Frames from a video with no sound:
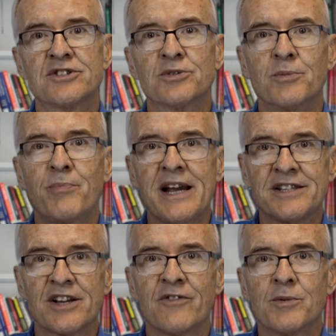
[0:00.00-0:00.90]
to pay
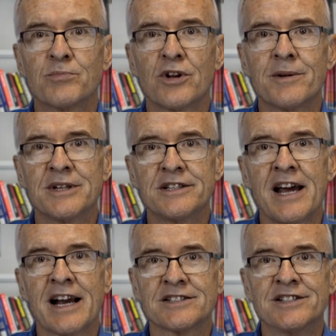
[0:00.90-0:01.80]
self-employment
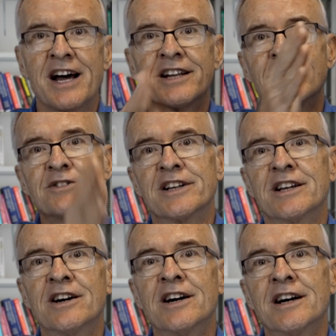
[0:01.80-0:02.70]
tax not only
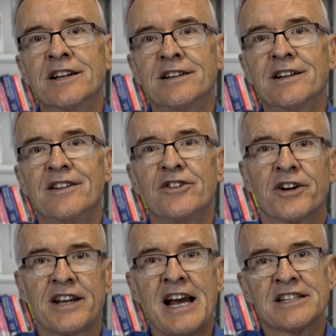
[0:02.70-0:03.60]
on
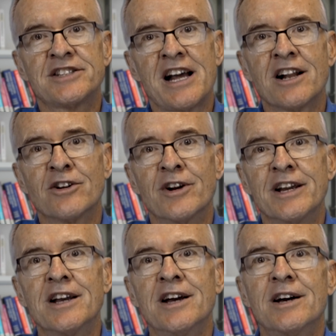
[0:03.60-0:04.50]
their cash salary,